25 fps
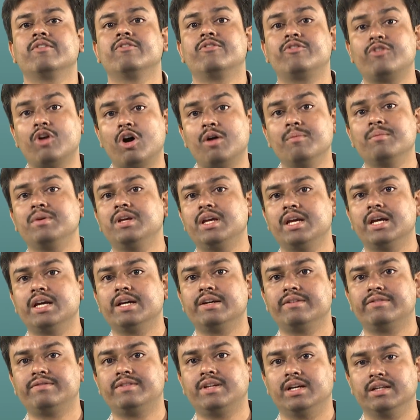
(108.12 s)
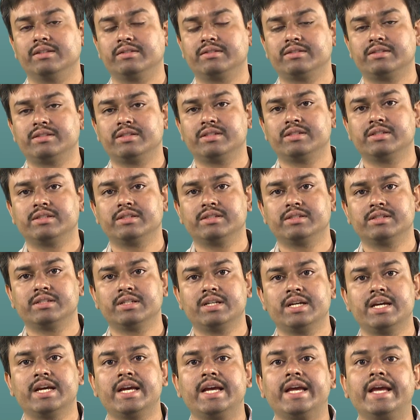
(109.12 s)
from EAF dust
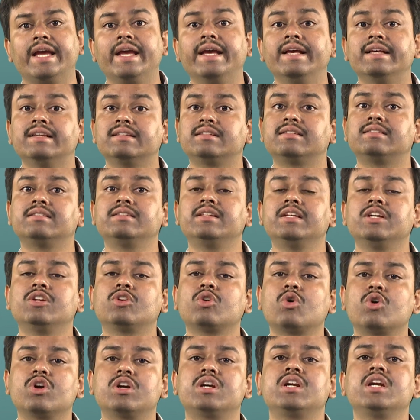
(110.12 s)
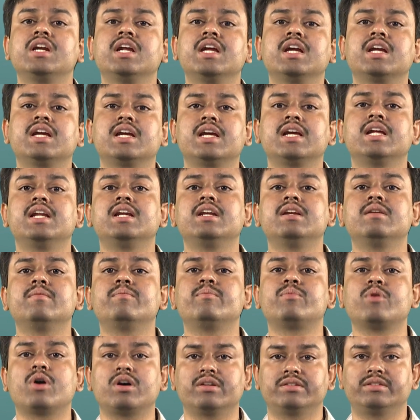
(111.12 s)
is the rotary kiln
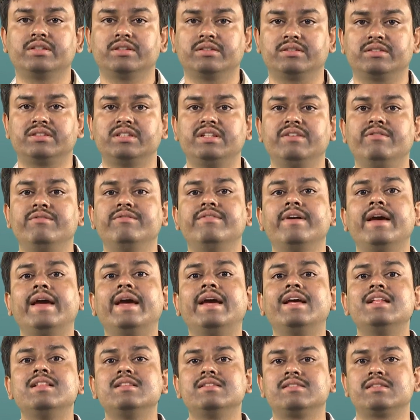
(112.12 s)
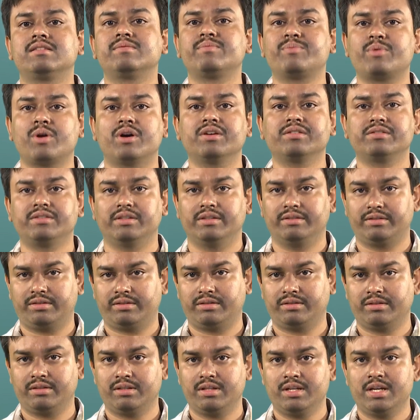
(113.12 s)
process, the Waelz
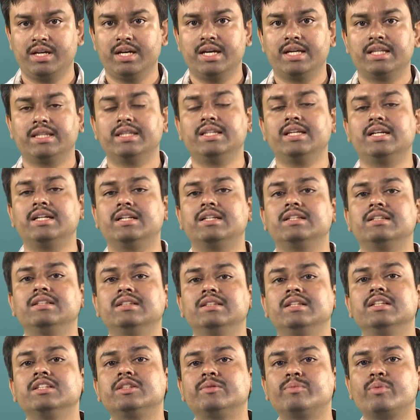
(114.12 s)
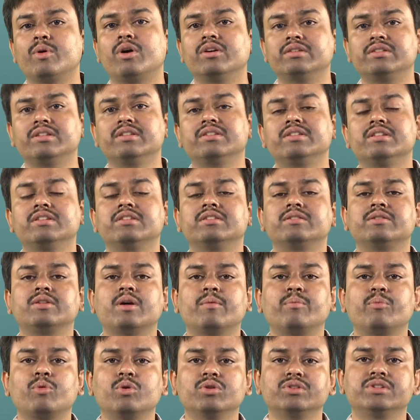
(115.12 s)
process. The, this process is
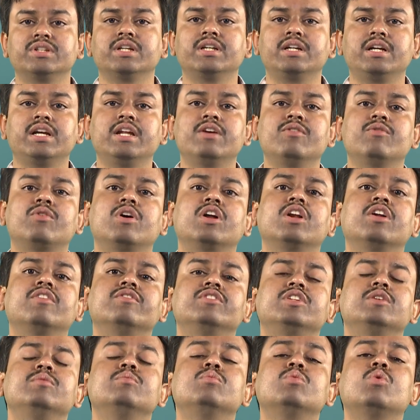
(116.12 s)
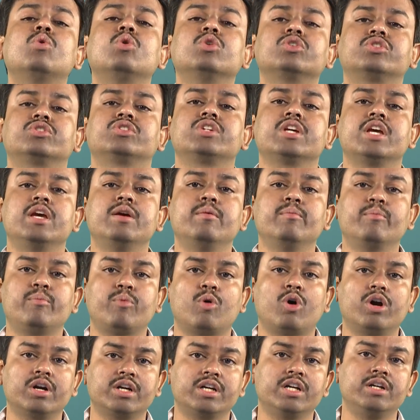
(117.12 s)
supposedly one of the most
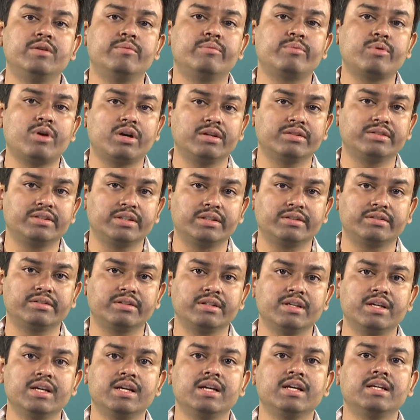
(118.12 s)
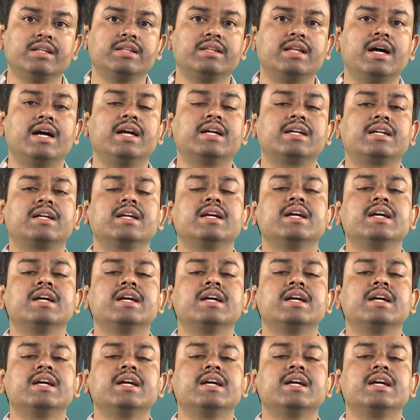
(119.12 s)
important process that